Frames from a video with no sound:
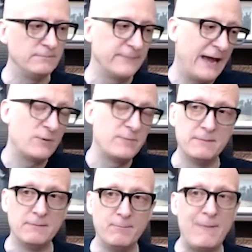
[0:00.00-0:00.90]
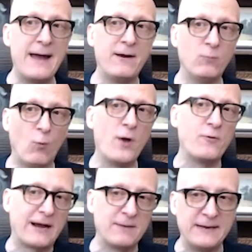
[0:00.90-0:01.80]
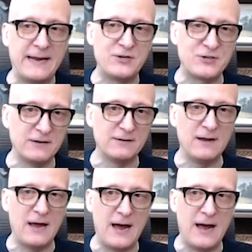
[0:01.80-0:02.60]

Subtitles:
that would be my one recommendation,